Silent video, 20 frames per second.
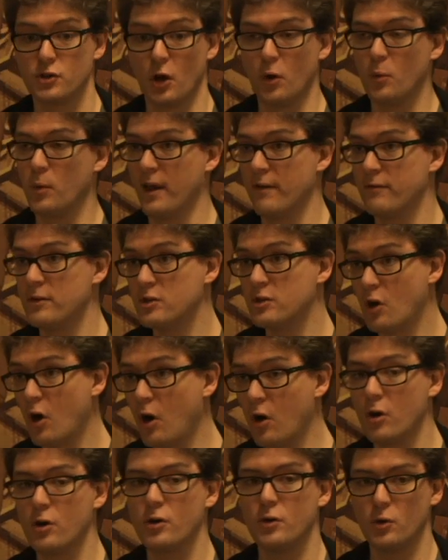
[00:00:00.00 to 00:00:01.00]
So we have this
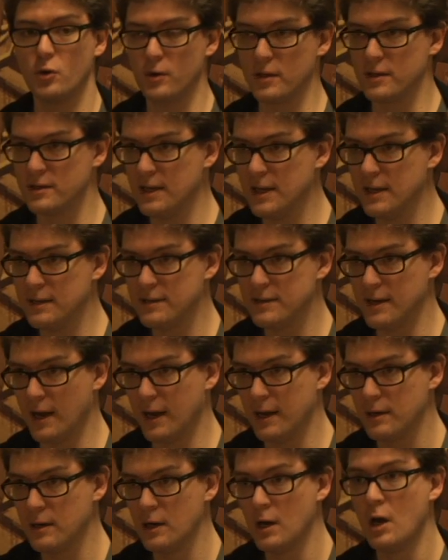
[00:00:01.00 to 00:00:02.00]
card, Ugin's
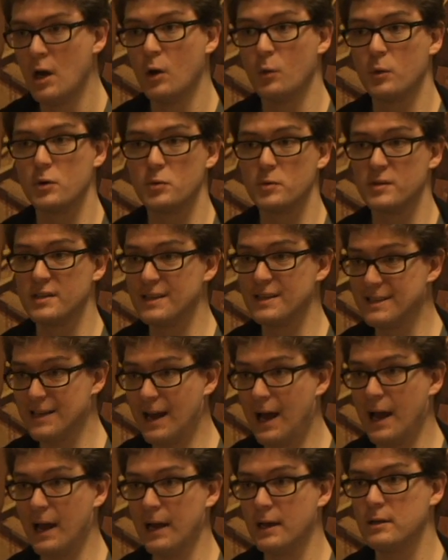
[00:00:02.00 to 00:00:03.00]
Insight, which was
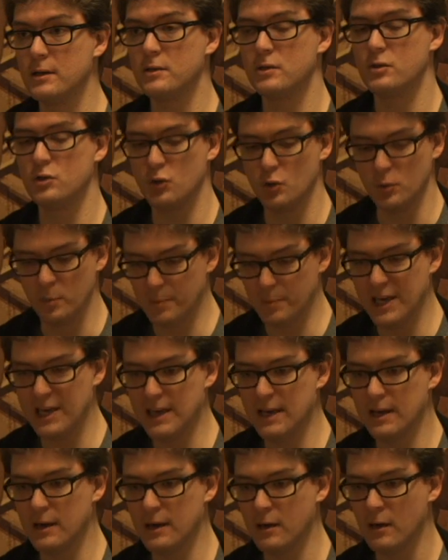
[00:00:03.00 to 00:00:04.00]
designed to
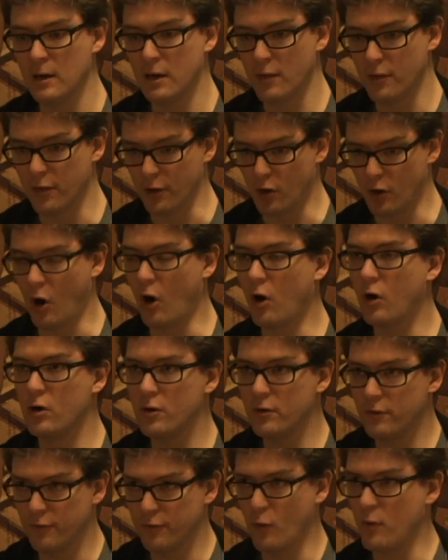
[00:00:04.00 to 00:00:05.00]
be the
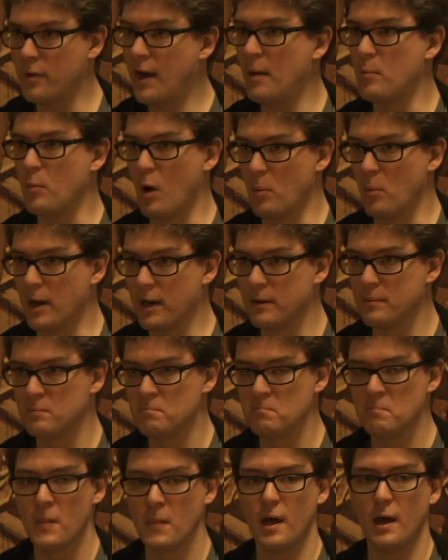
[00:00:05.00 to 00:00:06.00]
card for that
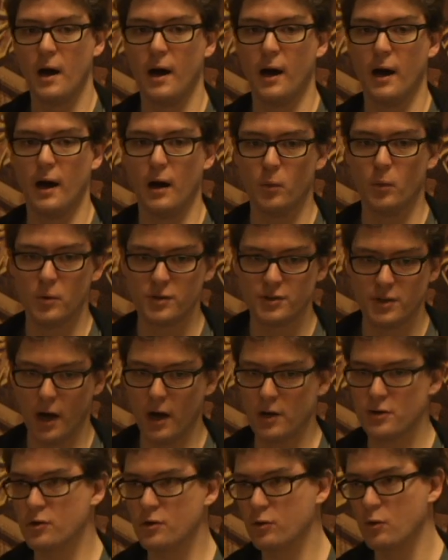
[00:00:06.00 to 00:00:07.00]
moment,
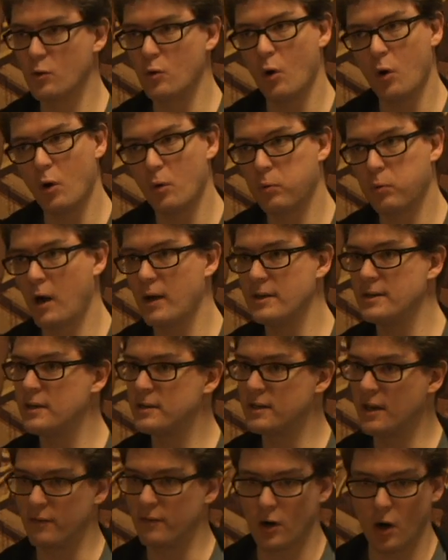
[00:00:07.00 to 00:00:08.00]
was ushered through the whole
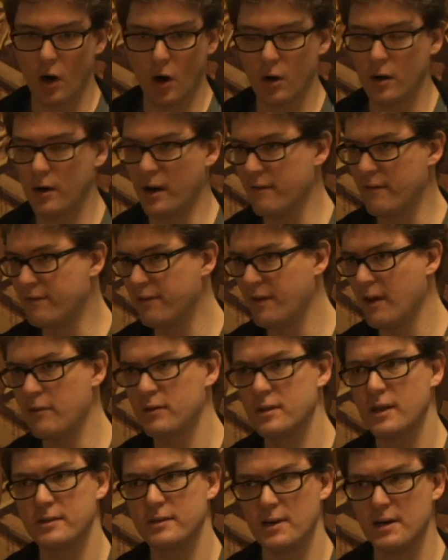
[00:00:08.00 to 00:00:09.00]
process, given art and
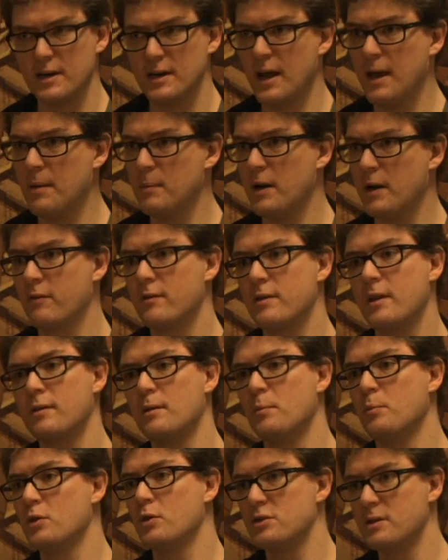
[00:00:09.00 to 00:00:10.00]
flavor text and a name and
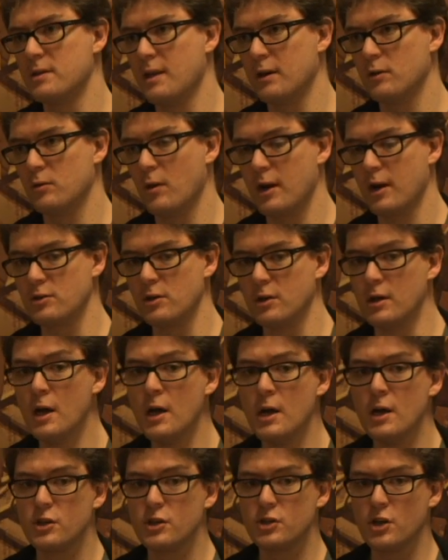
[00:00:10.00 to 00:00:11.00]
everything that pushed in that
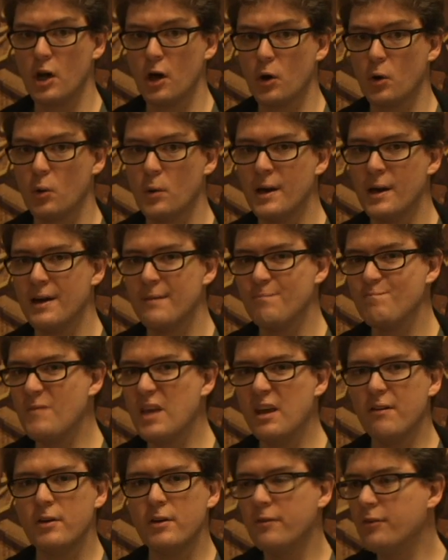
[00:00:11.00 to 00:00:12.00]
direction. So
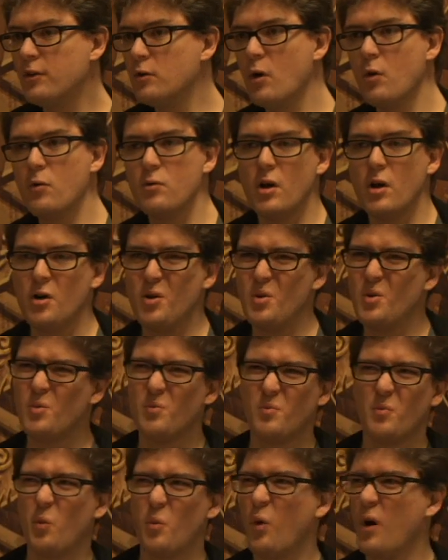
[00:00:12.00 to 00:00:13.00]
even if you don't
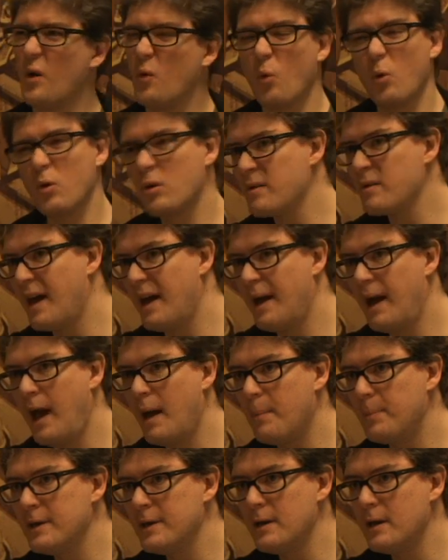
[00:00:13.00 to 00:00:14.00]
know what order that
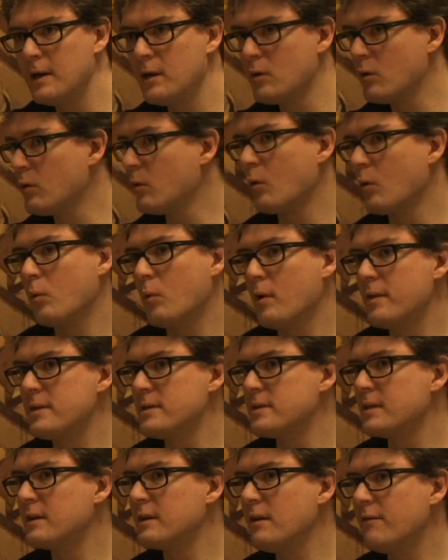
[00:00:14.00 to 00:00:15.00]
happened in or
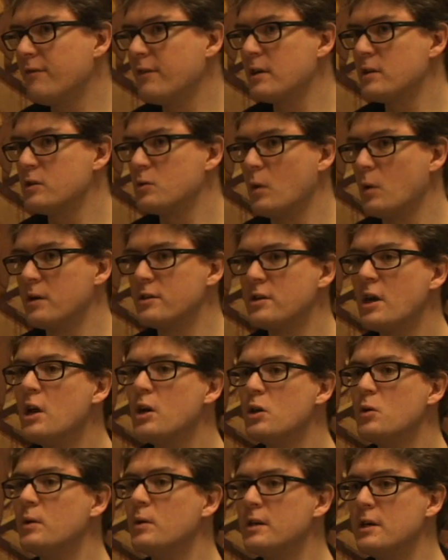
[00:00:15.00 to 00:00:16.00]
what the significance
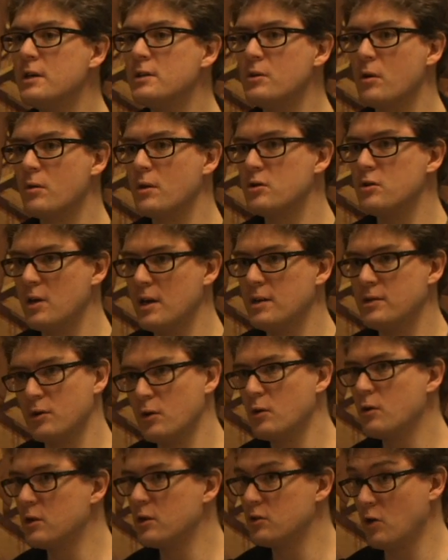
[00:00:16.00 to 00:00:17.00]
was, you at least know that
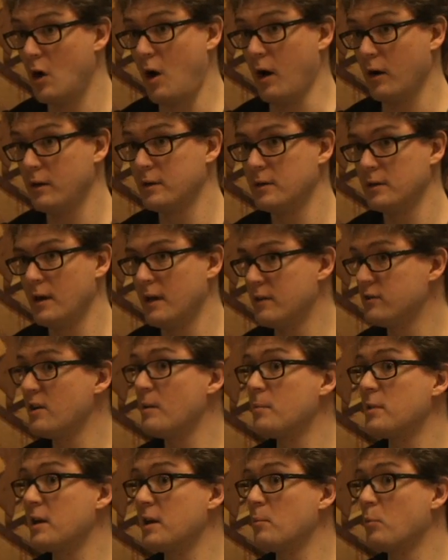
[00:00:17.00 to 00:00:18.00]
Jace and Ugin talked
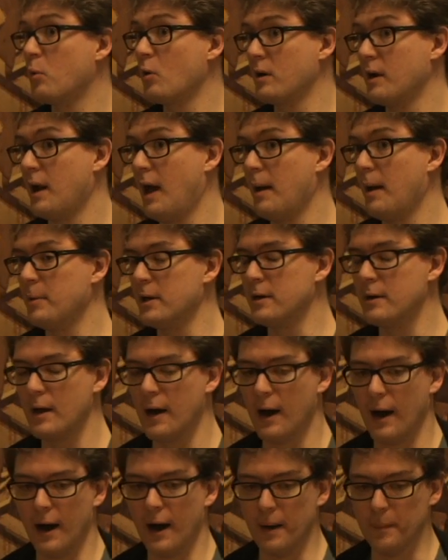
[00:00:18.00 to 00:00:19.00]
and something important
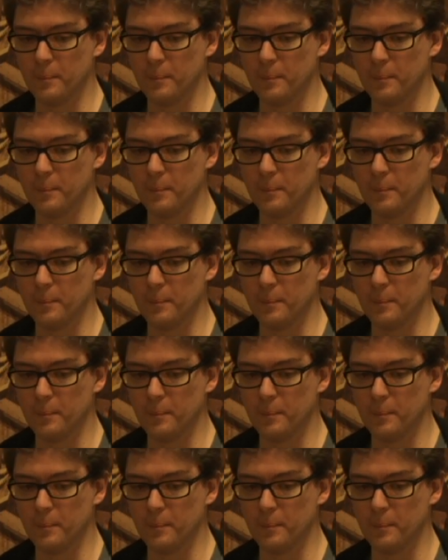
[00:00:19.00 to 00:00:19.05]
happened.